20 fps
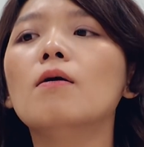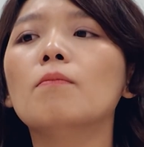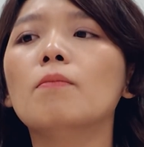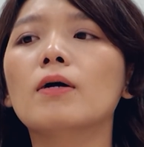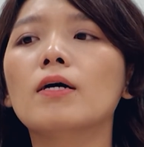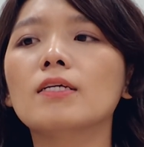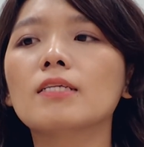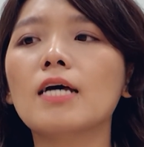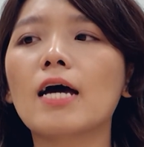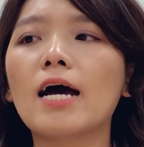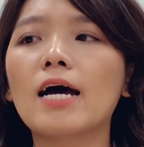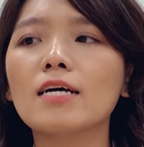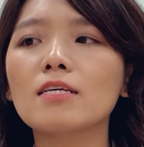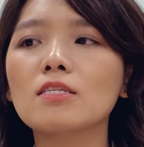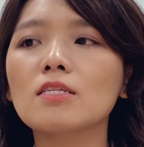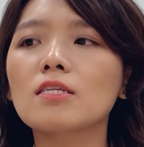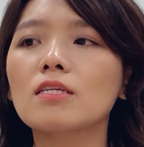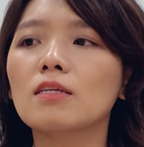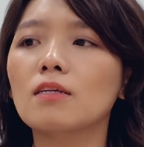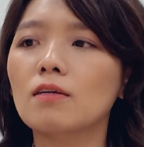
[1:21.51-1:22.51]
But
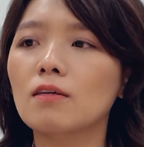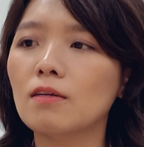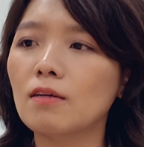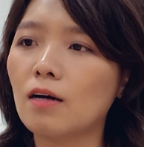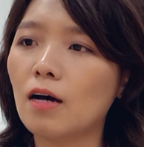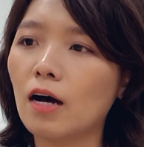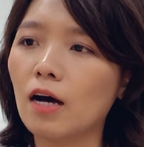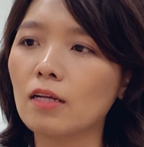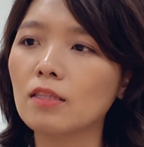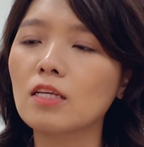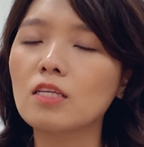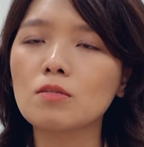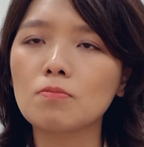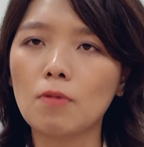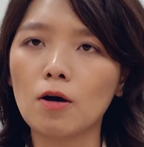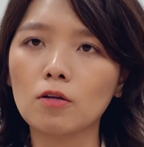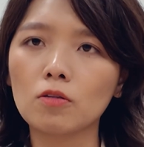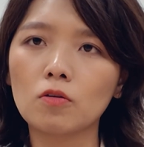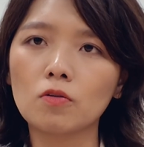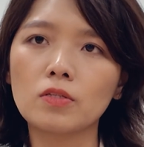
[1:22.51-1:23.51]
as uh, these
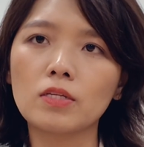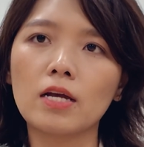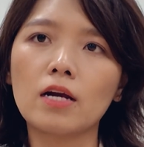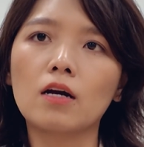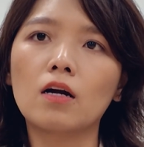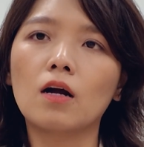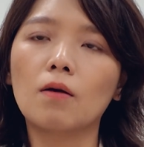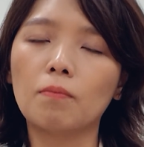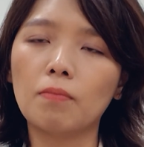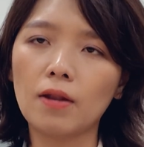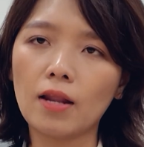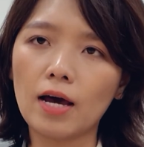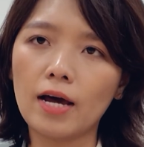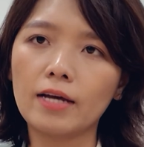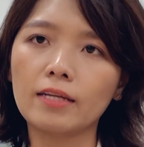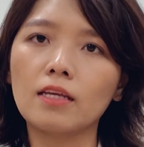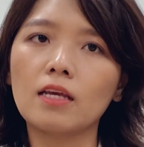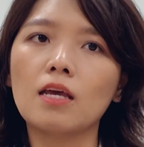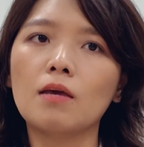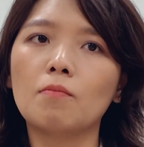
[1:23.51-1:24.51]
models they are
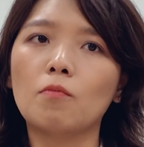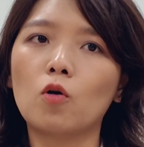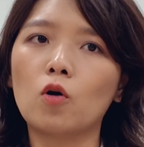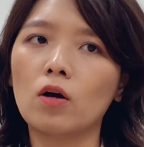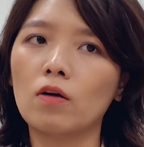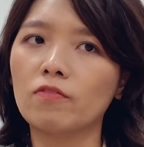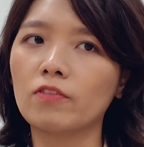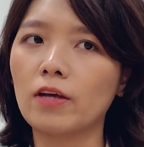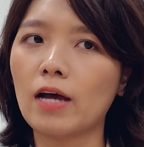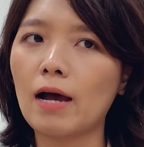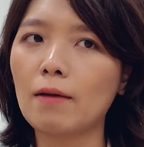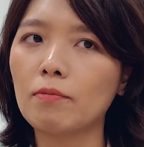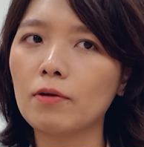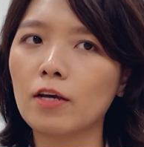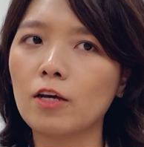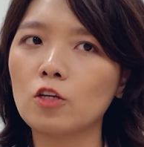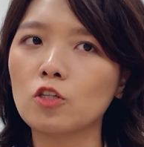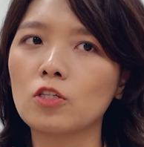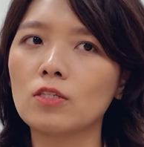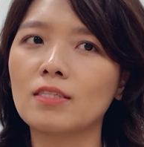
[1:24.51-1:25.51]
applied in more of the
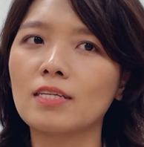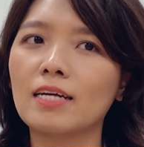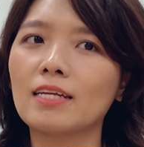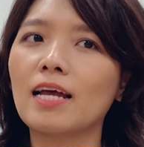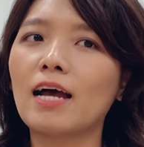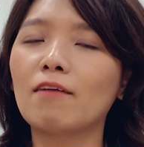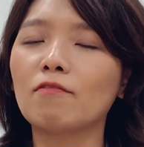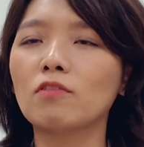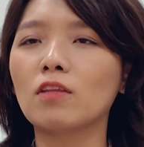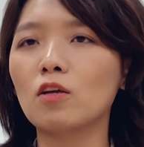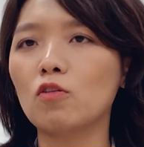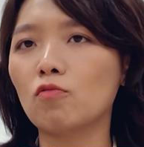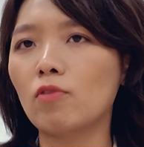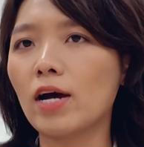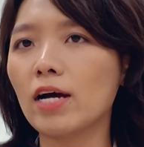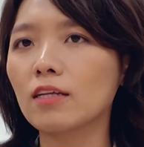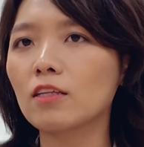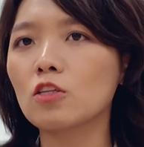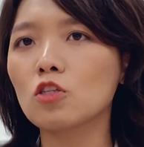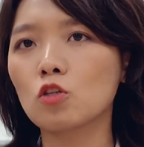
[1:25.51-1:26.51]
application that have
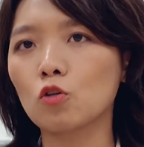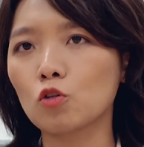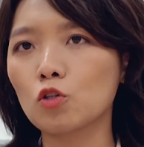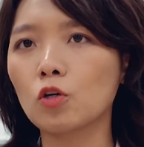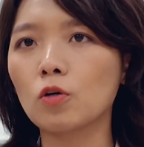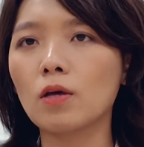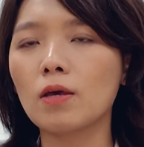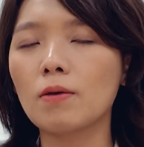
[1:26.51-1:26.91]
direct social